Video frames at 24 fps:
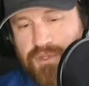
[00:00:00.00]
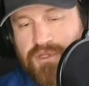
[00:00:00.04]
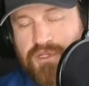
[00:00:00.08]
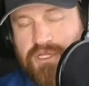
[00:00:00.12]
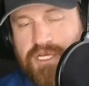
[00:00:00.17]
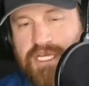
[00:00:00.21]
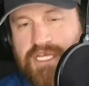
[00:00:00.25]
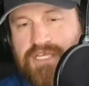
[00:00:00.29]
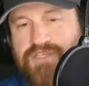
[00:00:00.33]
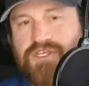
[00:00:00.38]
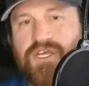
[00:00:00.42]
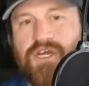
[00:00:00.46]

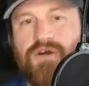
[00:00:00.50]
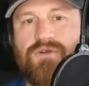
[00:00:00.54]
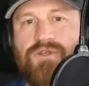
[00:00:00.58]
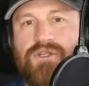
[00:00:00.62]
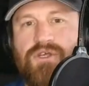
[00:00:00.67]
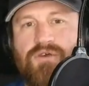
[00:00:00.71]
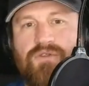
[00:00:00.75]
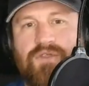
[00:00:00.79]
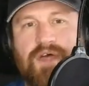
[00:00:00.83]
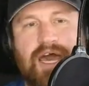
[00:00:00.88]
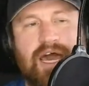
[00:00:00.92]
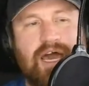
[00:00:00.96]
please go
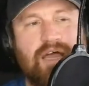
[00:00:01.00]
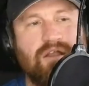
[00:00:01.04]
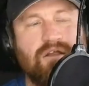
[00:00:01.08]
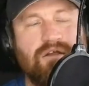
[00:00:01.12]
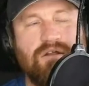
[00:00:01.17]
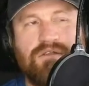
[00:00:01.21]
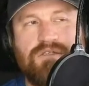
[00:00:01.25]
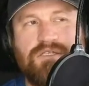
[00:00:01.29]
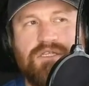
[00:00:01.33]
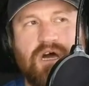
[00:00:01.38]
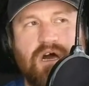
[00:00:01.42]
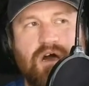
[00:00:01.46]
do that.
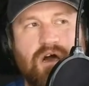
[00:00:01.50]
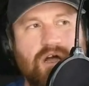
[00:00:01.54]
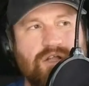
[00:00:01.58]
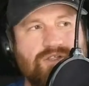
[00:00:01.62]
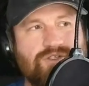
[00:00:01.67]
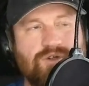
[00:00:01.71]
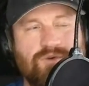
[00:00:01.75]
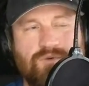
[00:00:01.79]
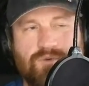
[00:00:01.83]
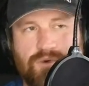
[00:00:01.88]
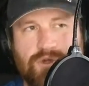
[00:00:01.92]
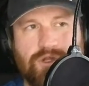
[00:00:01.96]

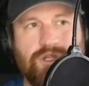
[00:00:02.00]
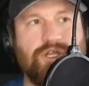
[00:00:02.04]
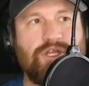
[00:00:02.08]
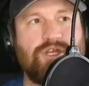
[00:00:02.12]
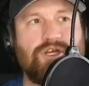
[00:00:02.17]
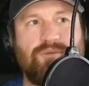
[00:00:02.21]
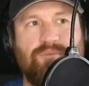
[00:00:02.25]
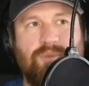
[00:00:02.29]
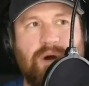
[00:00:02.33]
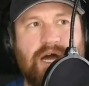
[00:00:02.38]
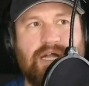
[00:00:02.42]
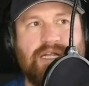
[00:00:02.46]
That's a really
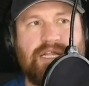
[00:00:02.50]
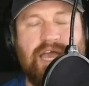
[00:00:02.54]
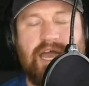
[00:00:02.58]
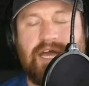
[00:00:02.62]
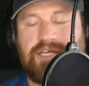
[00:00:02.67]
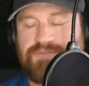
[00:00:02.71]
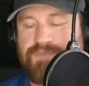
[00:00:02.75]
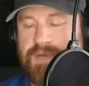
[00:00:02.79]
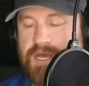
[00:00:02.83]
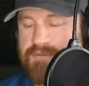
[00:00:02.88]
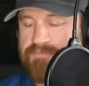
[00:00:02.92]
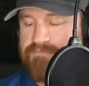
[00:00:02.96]
good
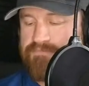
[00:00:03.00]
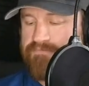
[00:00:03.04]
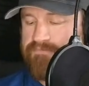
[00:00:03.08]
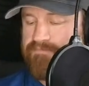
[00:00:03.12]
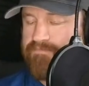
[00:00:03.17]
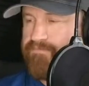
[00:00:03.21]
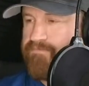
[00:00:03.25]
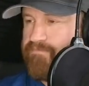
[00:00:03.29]
podcast, man.